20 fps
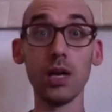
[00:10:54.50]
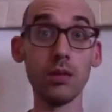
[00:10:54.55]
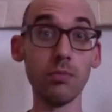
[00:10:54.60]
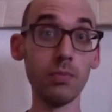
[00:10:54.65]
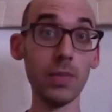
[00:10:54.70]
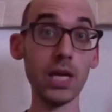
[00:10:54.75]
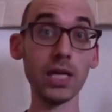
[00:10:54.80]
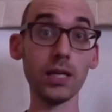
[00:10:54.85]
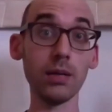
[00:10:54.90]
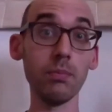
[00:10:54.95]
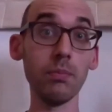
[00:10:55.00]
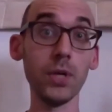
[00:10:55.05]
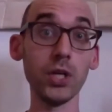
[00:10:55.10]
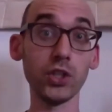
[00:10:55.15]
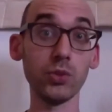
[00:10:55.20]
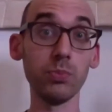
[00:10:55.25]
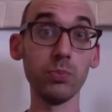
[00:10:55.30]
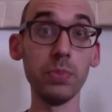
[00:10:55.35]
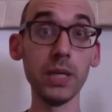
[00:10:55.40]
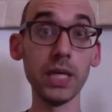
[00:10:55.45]
and make it
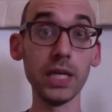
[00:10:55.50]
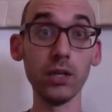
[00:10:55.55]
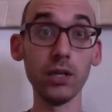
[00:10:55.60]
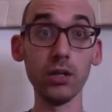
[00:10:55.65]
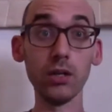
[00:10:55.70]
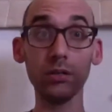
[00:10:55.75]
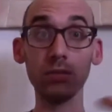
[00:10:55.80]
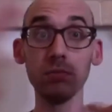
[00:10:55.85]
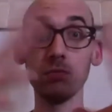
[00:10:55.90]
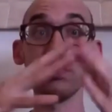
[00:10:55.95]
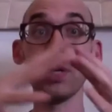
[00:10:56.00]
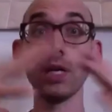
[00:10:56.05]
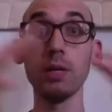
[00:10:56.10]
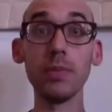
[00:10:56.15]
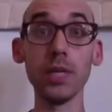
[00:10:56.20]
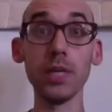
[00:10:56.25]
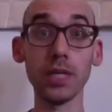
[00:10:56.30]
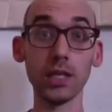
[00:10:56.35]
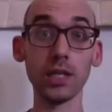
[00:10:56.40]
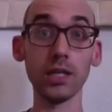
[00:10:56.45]
much bigger
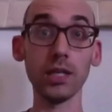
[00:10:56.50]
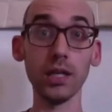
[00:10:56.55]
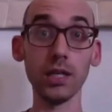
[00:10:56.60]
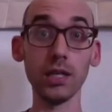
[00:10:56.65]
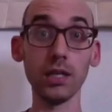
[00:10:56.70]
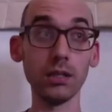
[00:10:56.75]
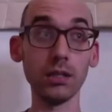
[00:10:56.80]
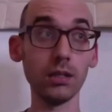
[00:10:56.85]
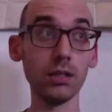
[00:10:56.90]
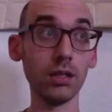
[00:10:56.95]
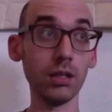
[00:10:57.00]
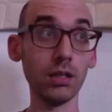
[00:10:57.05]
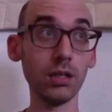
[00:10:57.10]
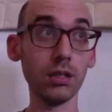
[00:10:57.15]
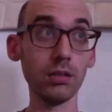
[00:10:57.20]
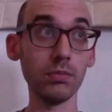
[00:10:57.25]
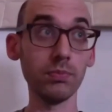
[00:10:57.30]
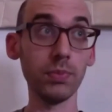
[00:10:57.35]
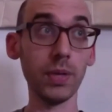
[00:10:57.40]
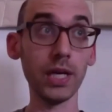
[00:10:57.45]
by making it,
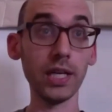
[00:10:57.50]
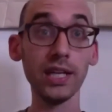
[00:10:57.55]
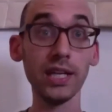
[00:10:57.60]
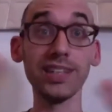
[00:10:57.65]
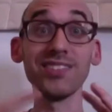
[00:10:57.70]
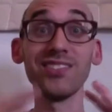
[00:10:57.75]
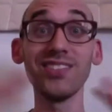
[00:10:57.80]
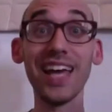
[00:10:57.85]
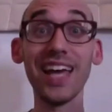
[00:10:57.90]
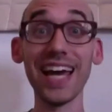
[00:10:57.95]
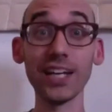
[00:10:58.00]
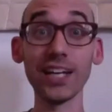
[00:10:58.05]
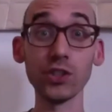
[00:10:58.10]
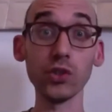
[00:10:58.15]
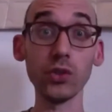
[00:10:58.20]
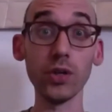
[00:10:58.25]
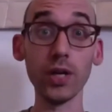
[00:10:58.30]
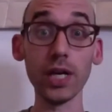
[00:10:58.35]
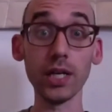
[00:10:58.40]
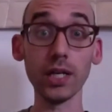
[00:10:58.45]
by
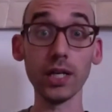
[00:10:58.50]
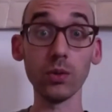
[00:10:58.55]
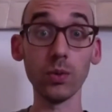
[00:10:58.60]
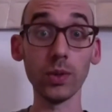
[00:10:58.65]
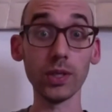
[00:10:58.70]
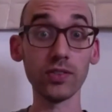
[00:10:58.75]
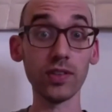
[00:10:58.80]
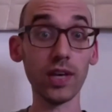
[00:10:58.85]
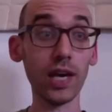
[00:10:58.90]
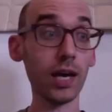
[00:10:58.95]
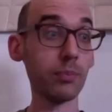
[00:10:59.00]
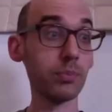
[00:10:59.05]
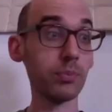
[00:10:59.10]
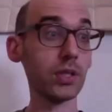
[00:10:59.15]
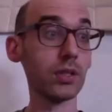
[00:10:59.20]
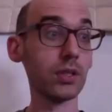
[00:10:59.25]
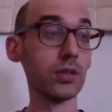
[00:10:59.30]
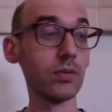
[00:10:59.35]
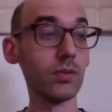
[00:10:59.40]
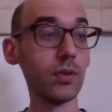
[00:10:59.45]
exaggerating what's
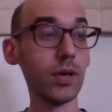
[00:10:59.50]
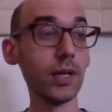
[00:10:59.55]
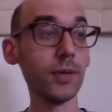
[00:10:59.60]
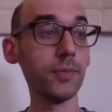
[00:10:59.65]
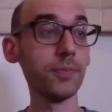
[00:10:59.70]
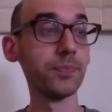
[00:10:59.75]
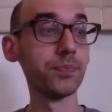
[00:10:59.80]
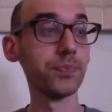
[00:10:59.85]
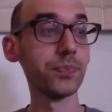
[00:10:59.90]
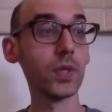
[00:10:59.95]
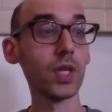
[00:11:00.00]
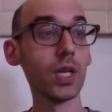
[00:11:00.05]
happened, right?